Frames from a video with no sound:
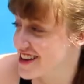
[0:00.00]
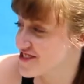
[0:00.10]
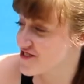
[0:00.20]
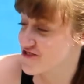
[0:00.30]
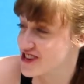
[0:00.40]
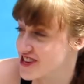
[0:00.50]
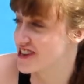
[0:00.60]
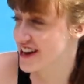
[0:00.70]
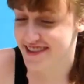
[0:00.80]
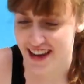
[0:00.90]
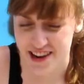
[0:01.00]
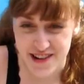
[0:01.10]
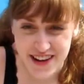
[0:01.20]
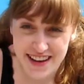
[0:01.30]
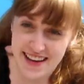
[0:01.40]
It's really nice out.
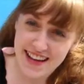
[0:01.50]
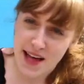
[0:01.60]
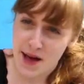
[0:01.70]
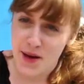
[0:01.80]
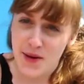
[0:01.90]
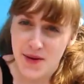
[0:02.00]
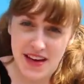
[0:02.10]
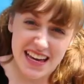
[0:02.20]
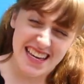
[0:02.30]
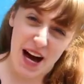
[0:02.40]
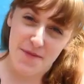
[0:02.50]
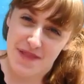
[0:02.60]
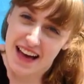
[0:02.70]
Yep.